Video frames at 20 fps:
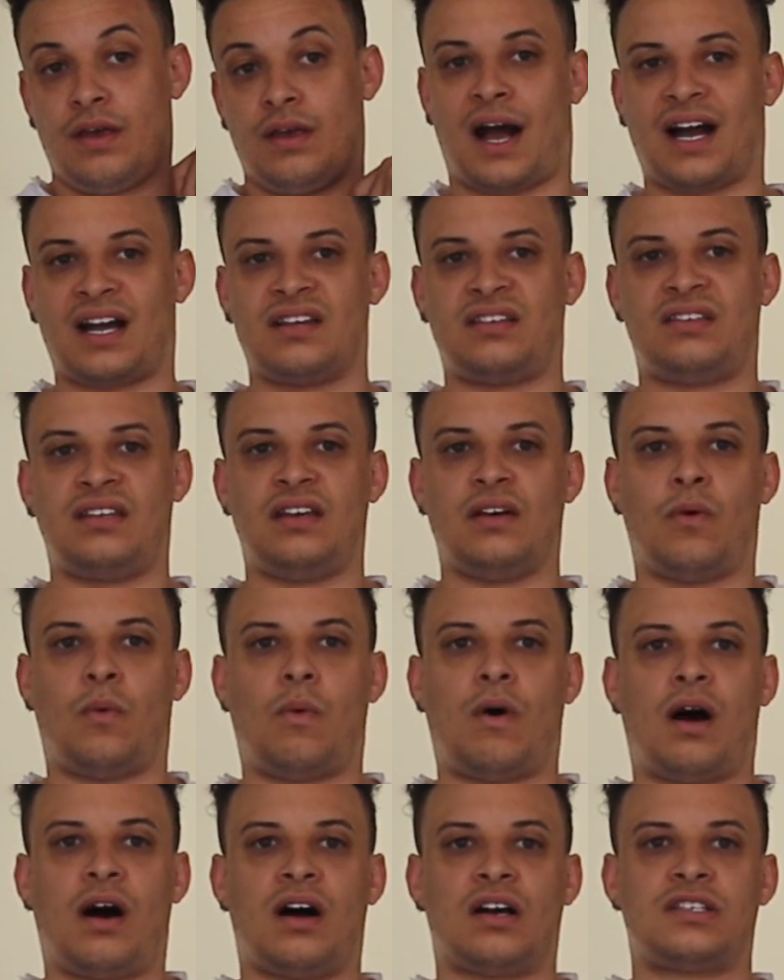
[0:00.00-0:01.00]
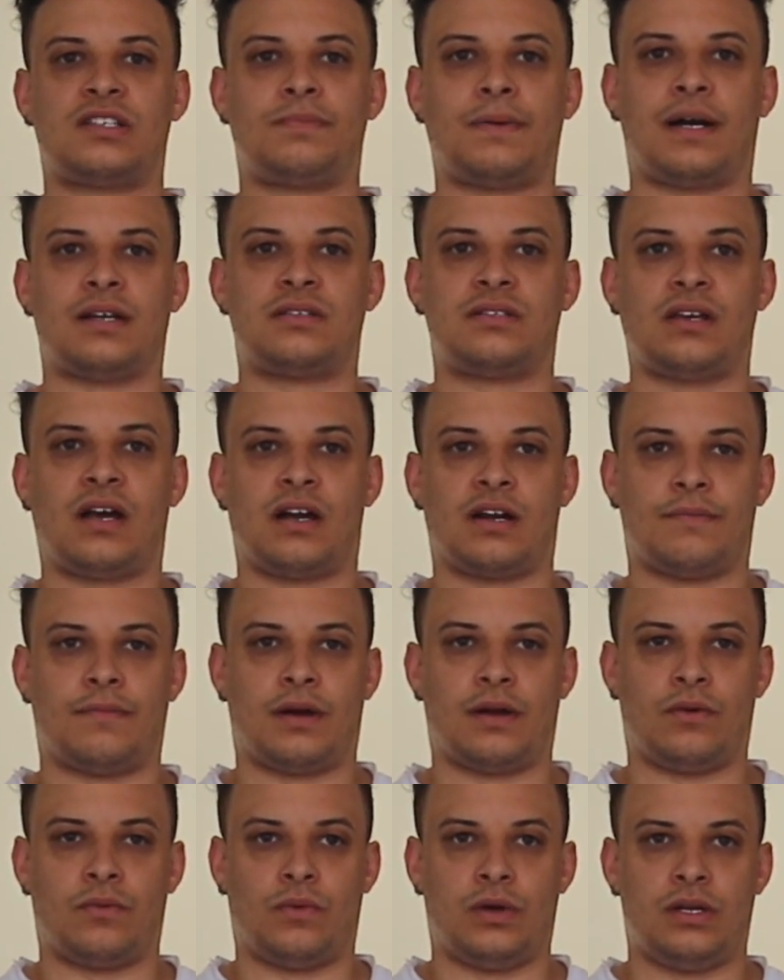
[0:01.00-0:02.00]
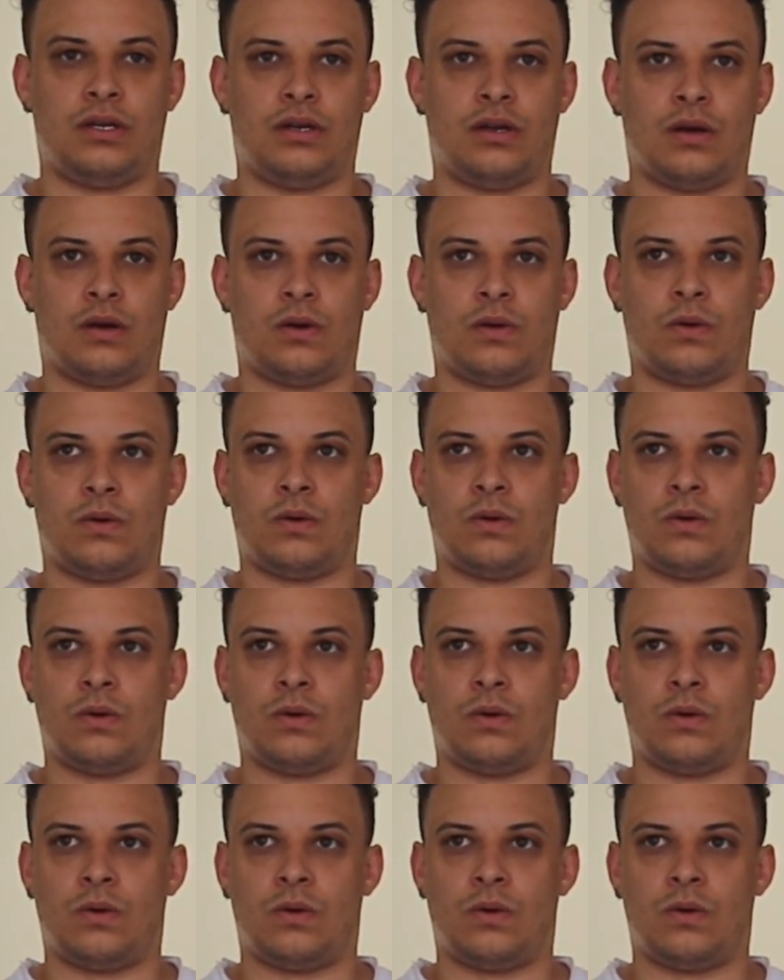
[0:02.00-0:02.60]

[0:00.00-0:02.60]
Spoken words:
I could see a wasp outside of my window.